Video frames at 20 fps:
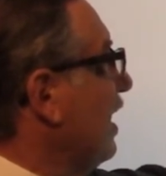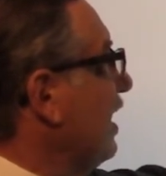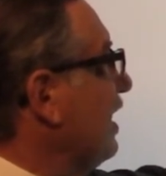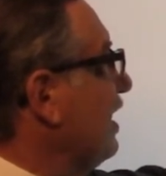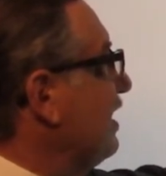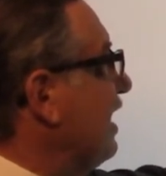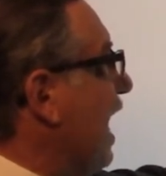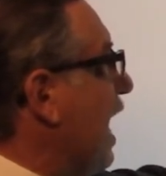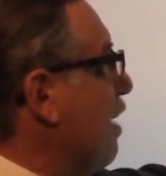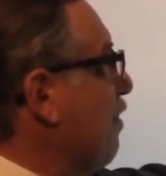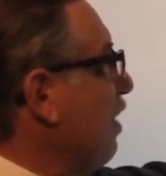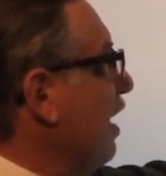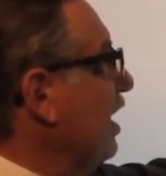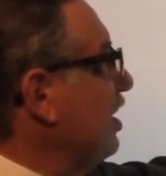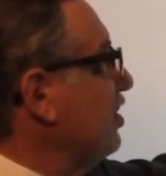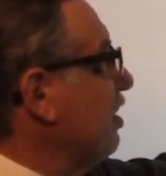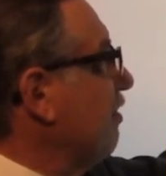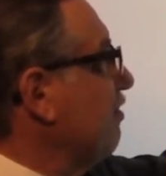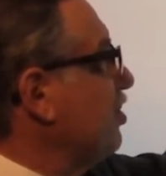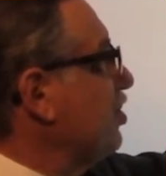
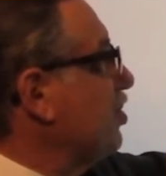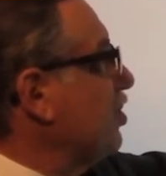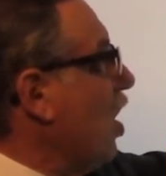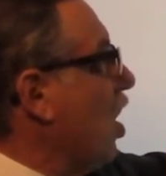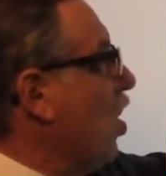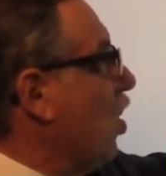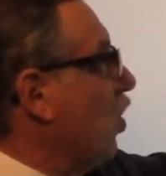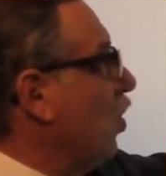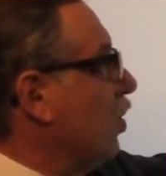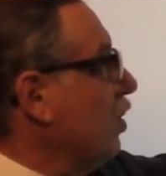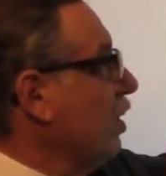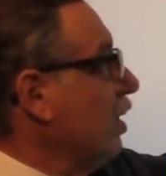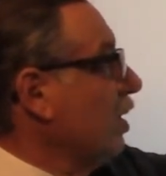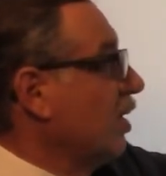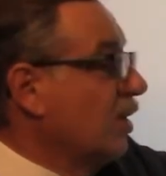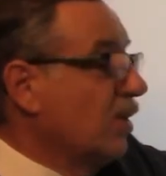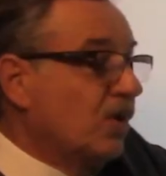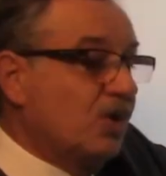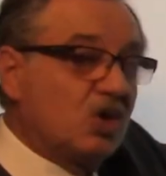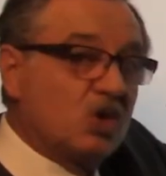Tablets of stone,
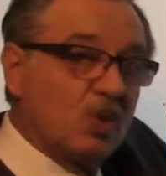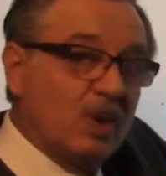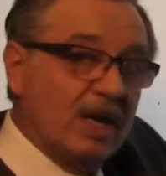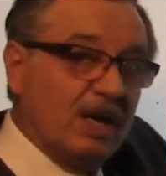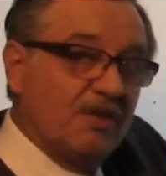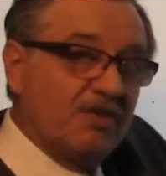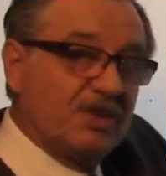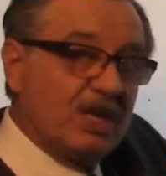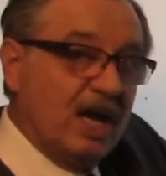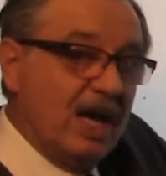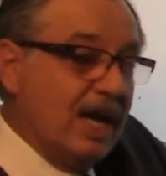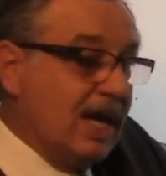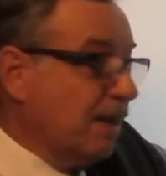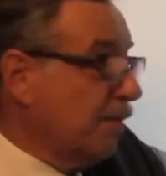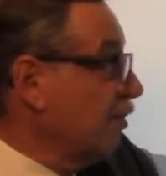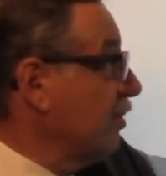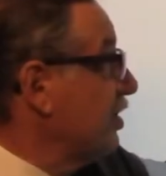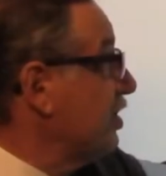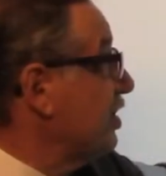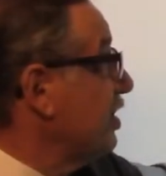12
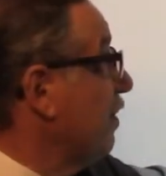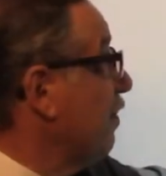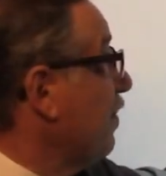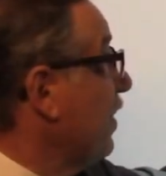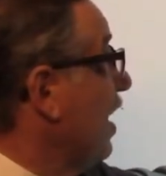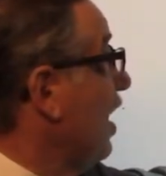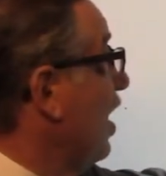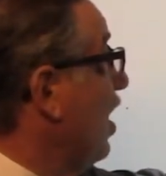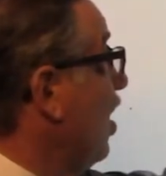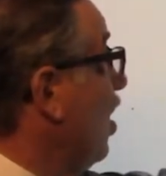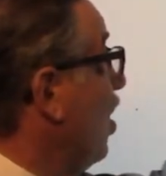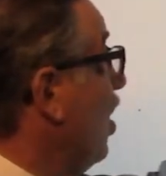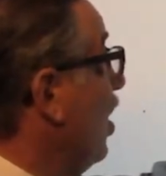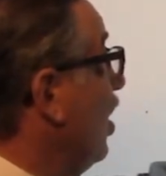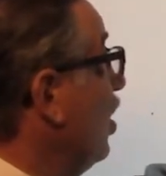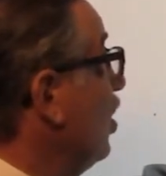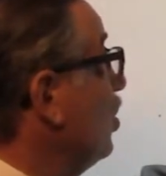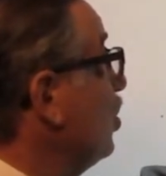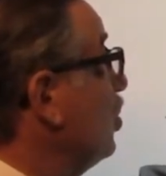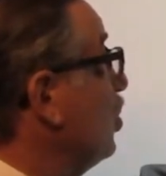times.
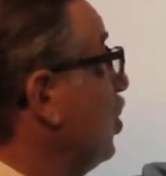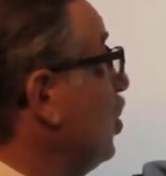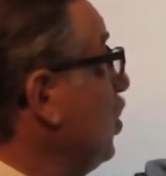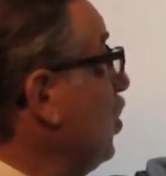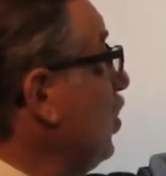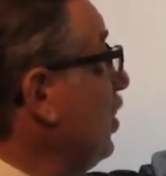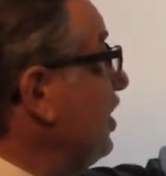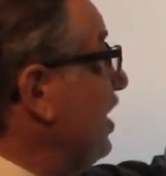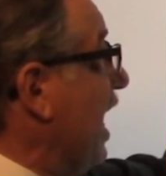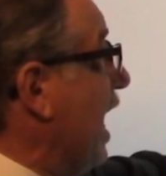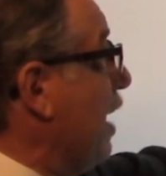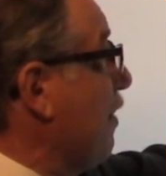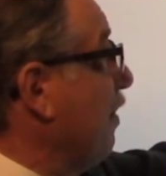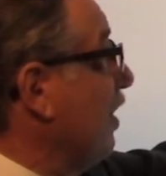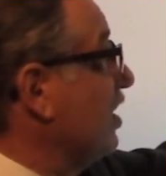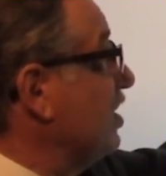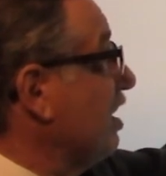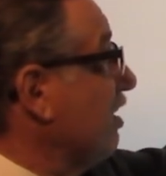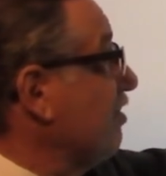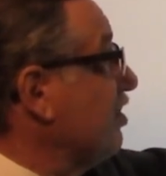2
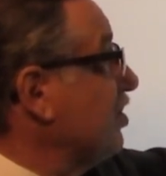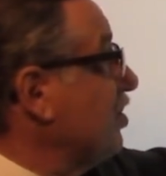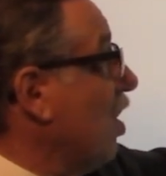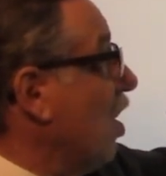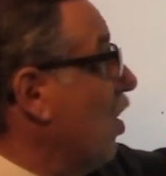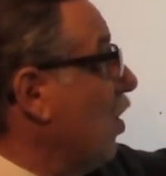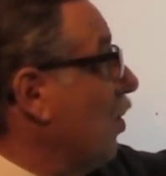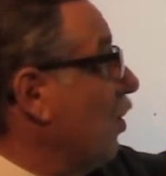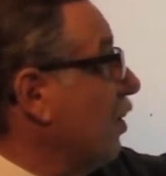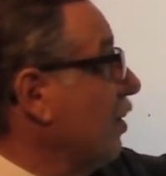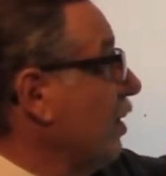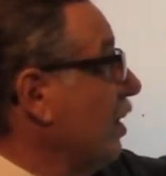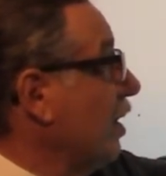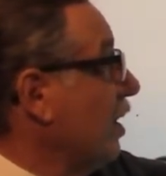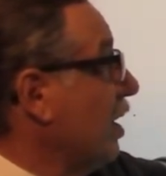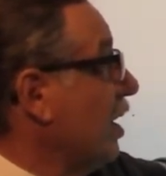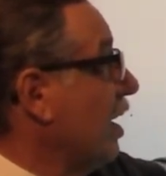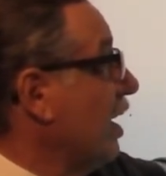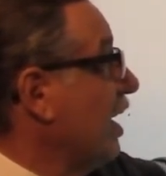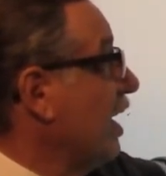tablets of stone,
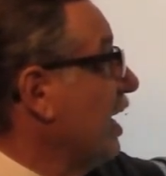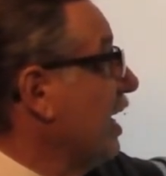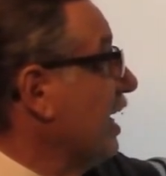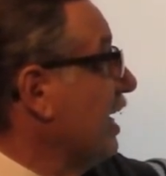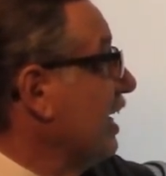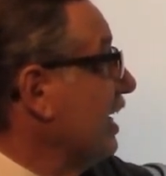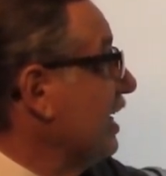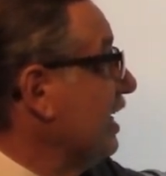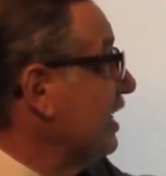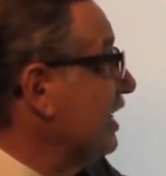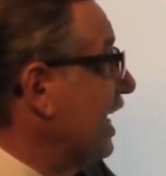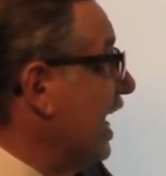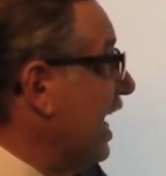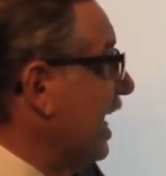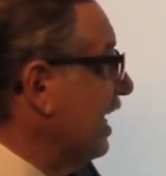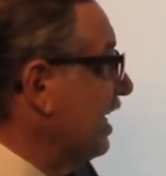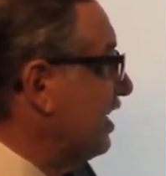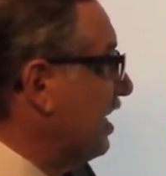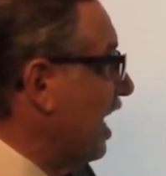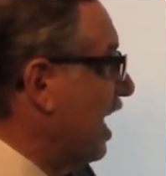
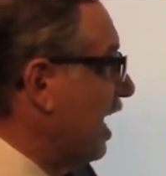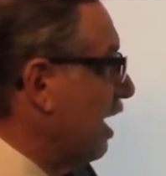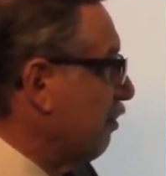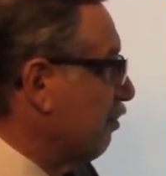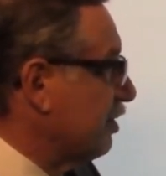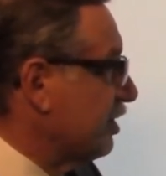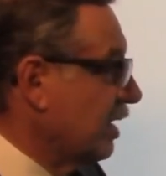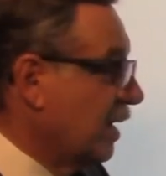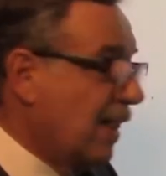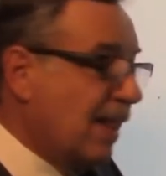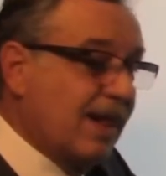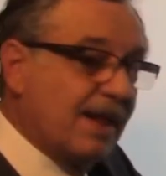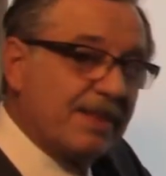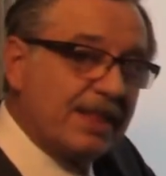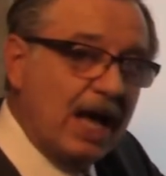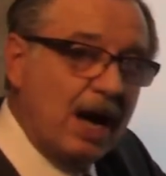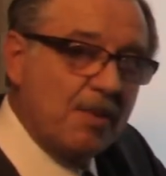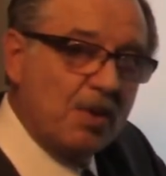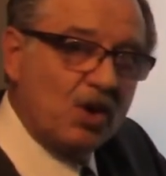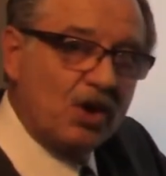10 times.
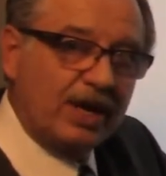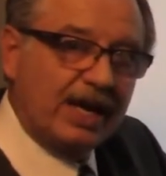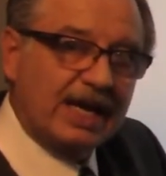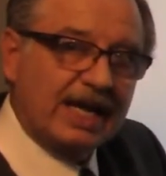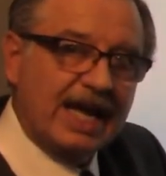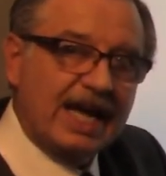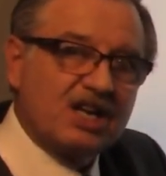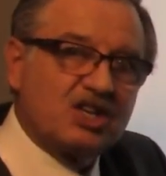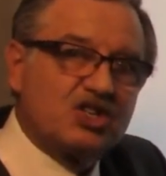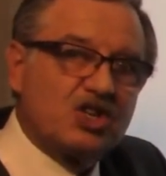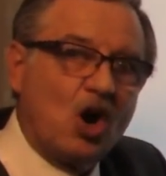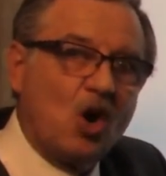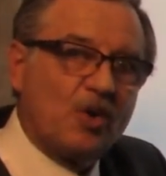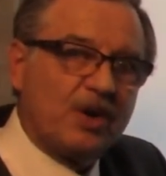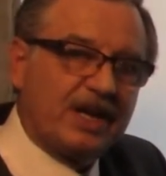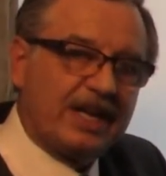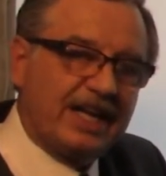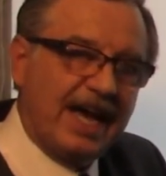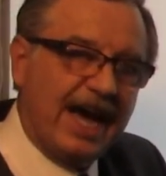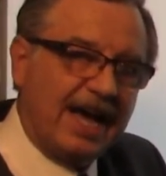Now we're looking at
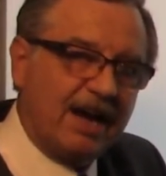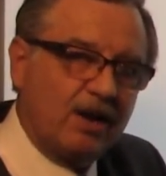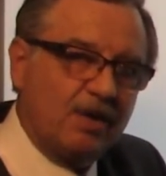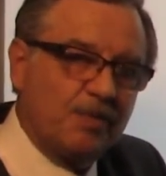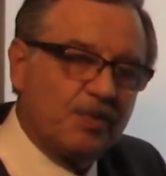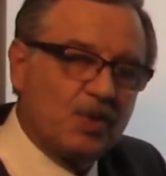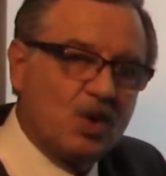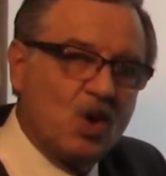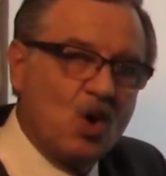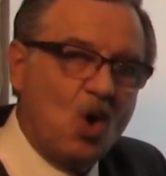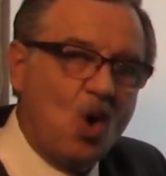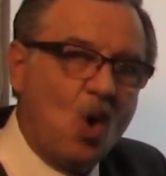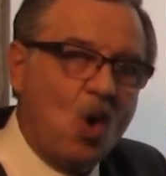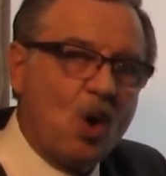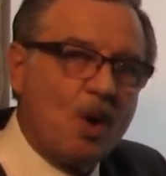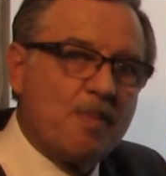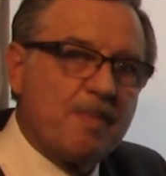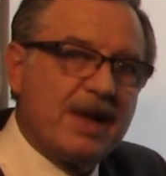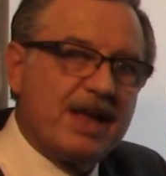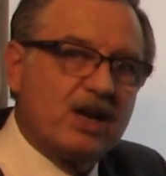dodecadal,
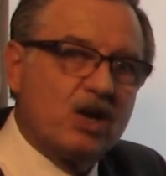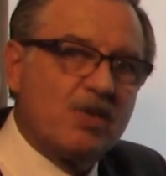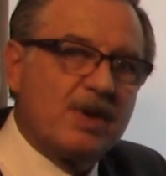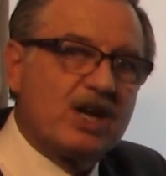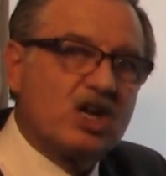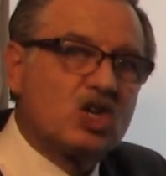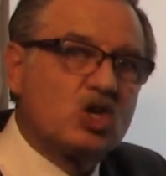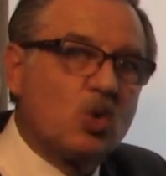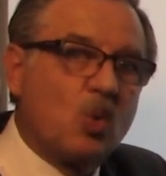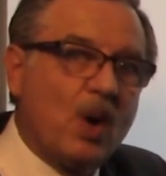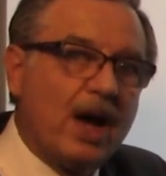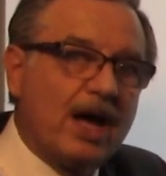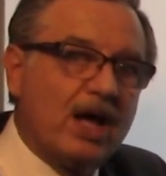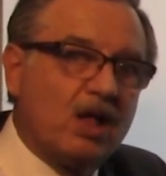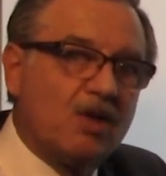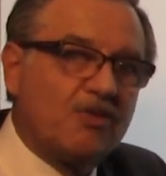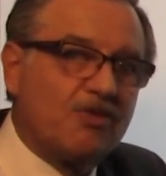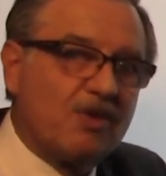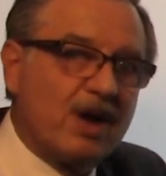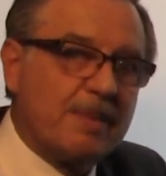or meter in
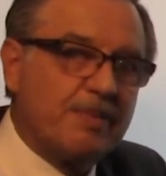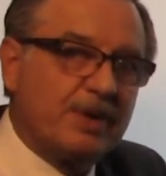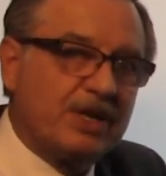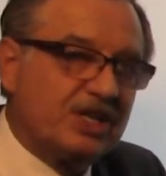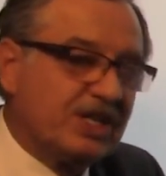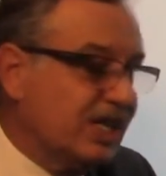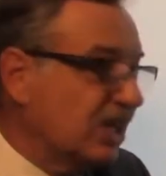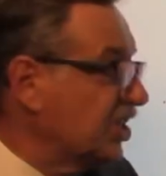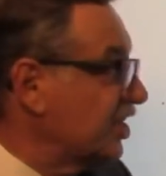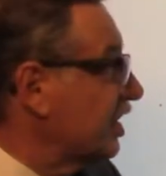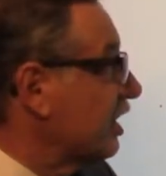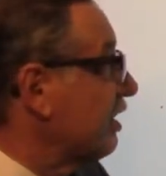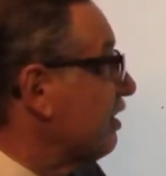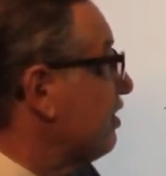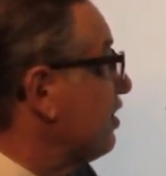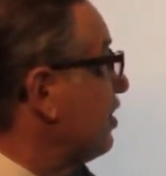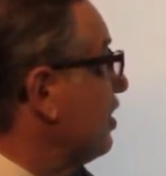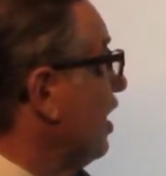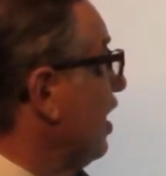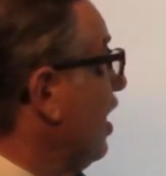12 repetitions.